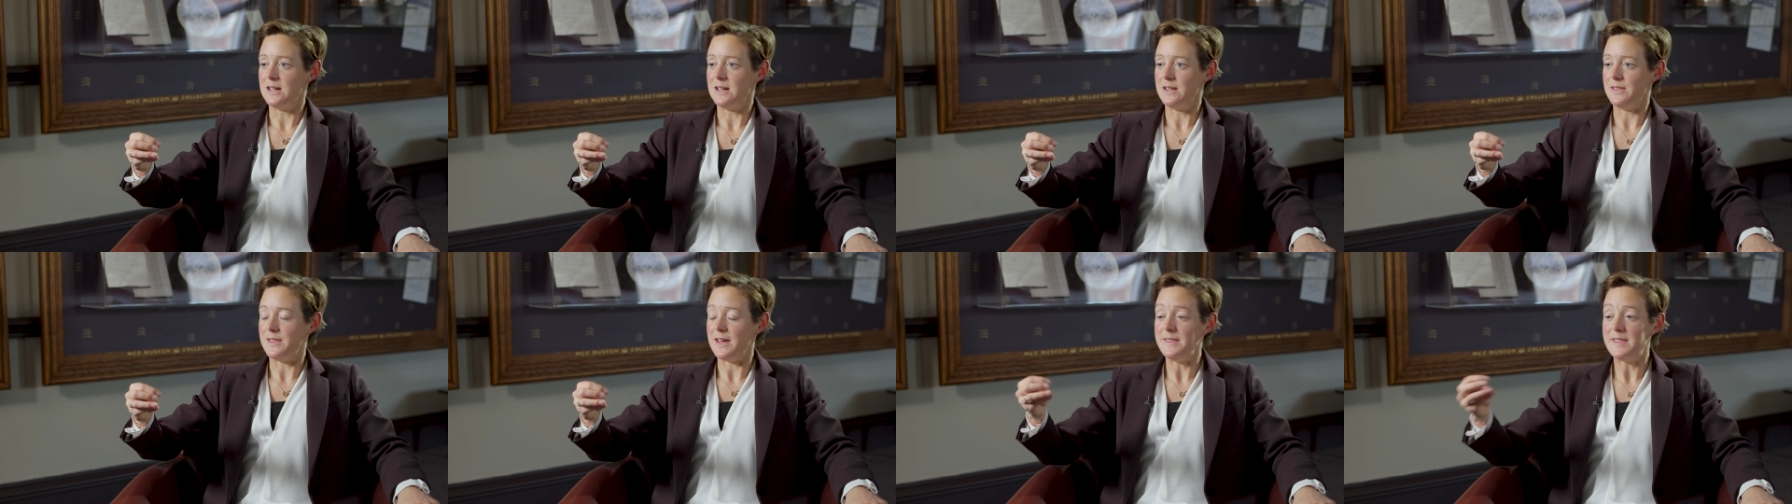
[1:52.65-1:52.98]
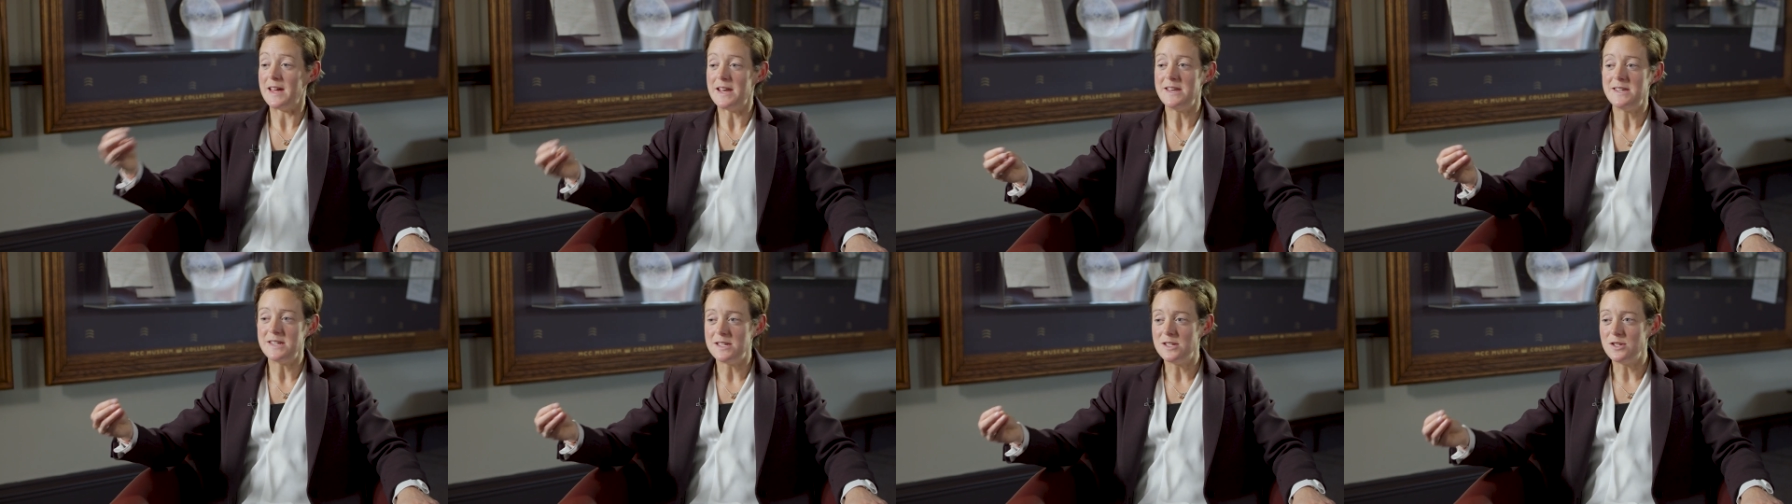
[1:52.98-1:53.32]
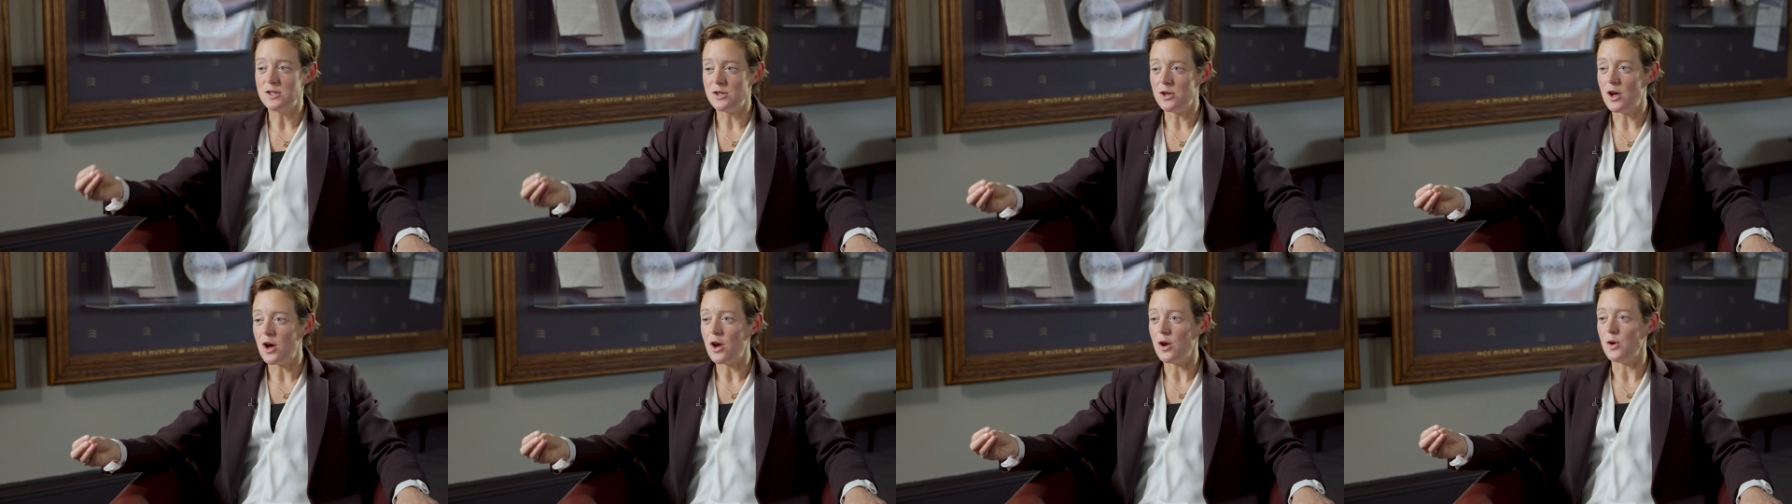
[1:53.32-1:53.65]
They then
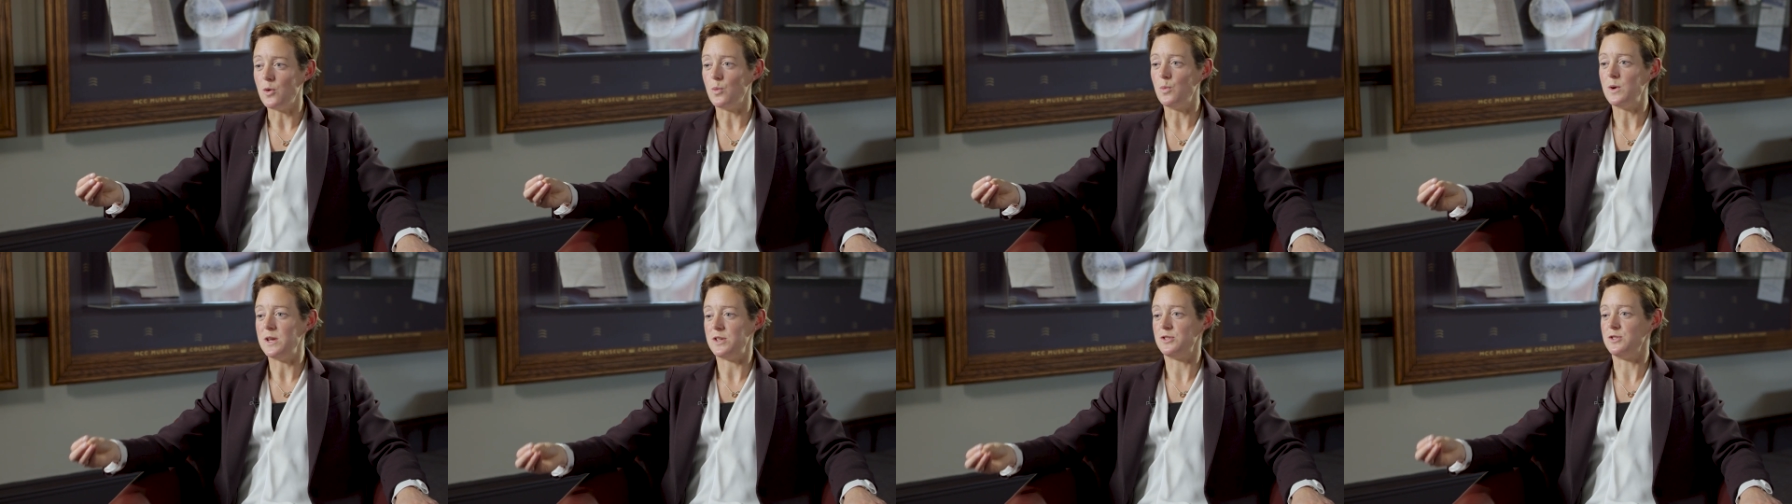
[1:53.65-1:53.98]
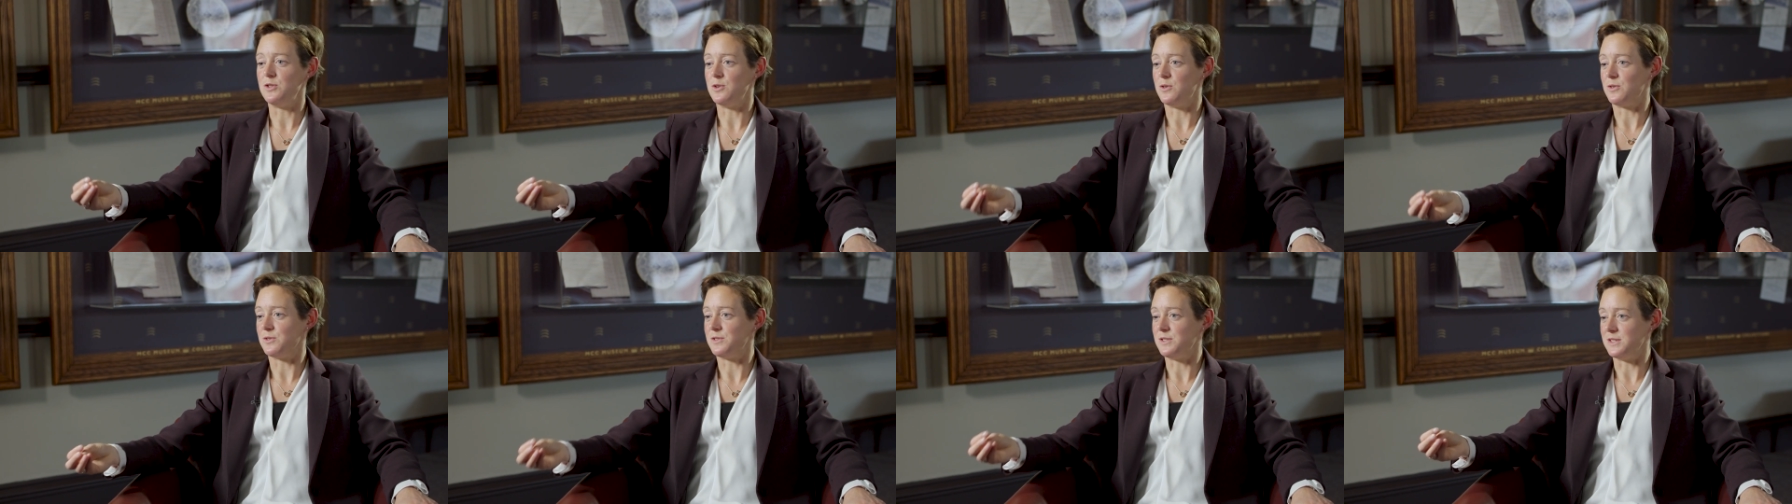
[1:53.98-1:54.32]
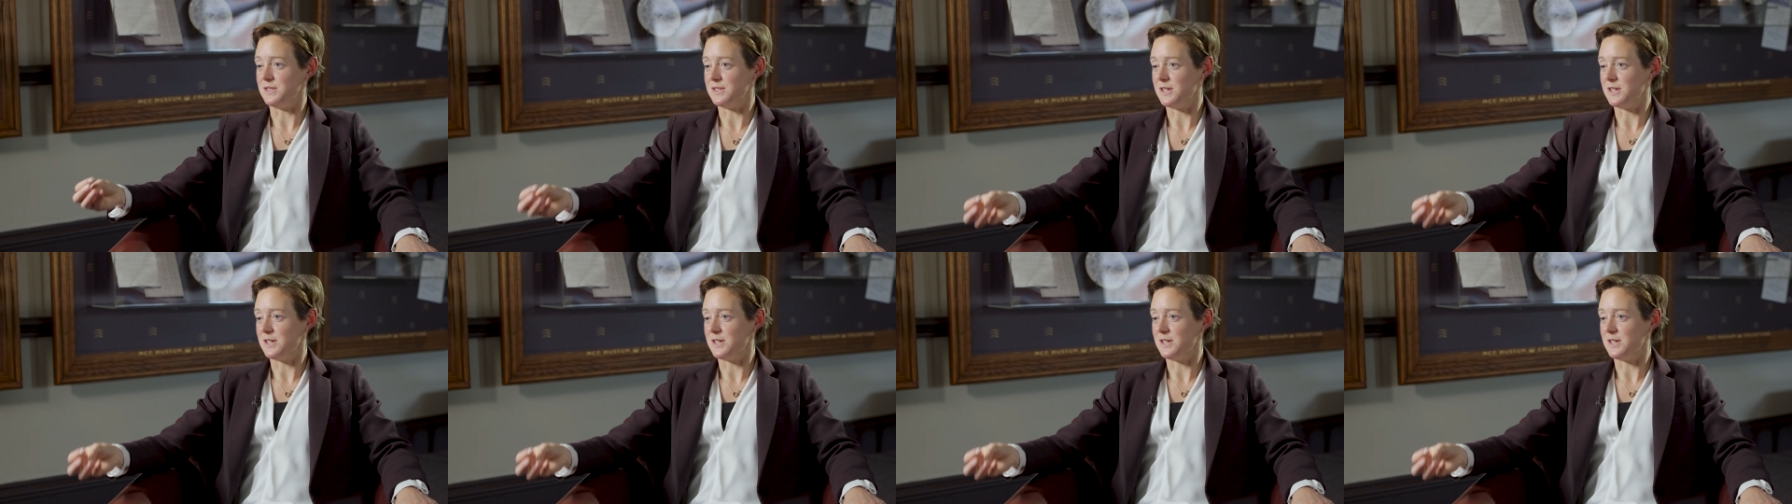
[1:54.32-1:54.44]
didn't know which knot to